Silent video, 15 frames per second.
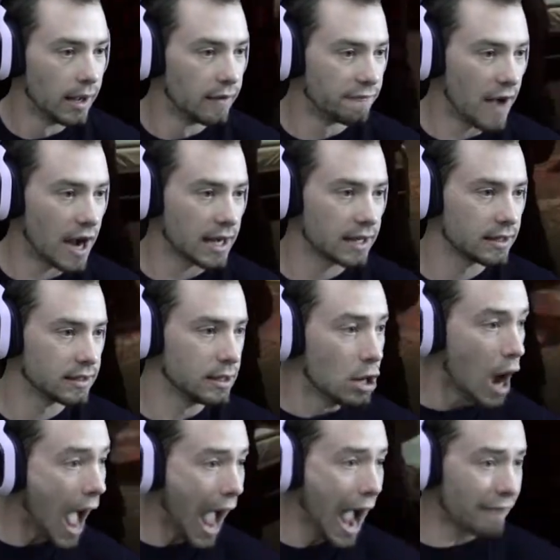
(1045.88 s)
Fuck!
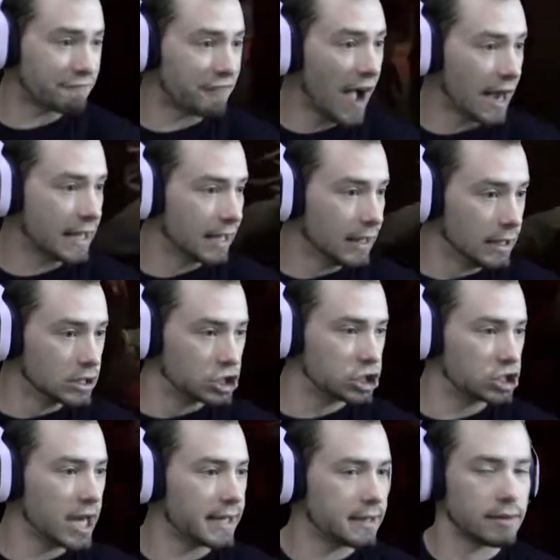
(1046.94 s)
Ah, fuck!
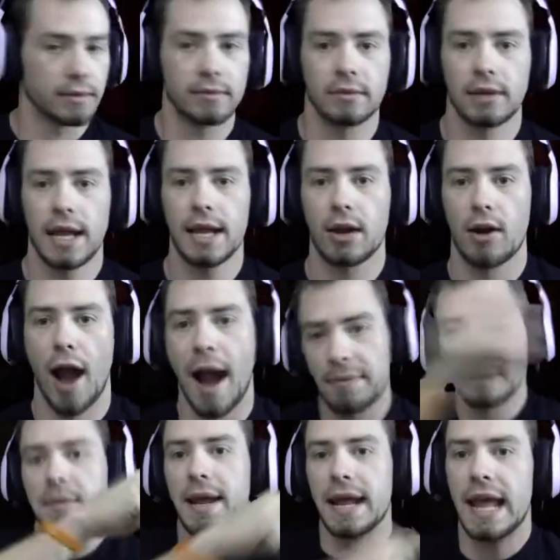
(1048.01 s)
Shit! He
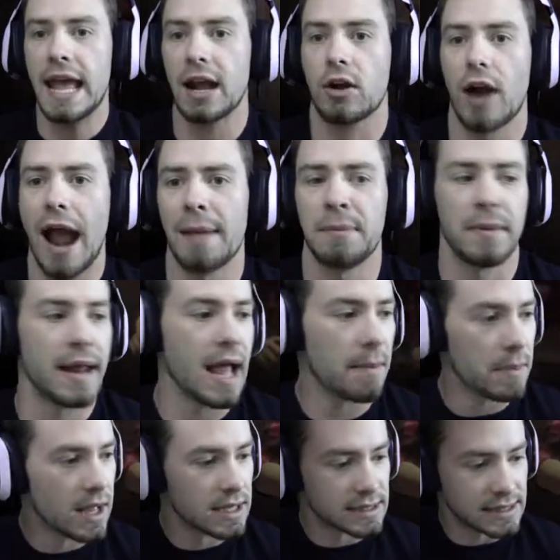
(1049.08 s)
grabbed me. He grabbed me up,
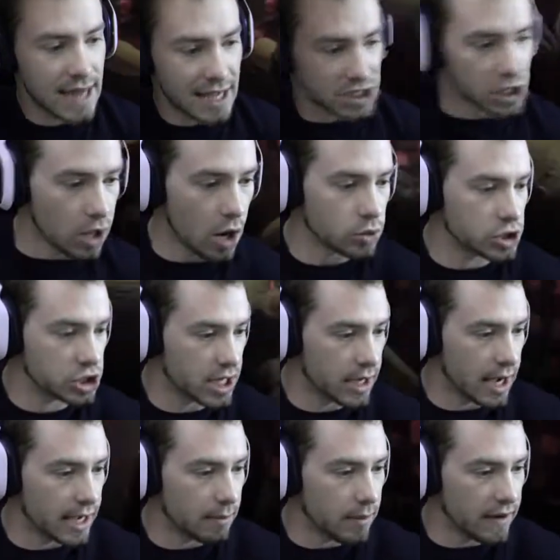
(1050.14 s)
snatching. Oh shit!
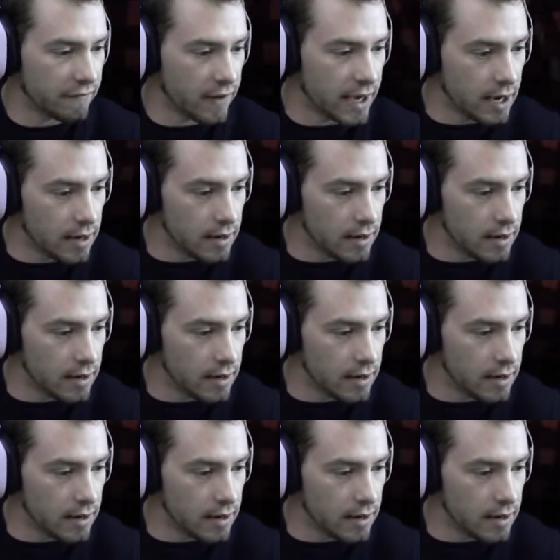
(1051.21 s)
I can break free.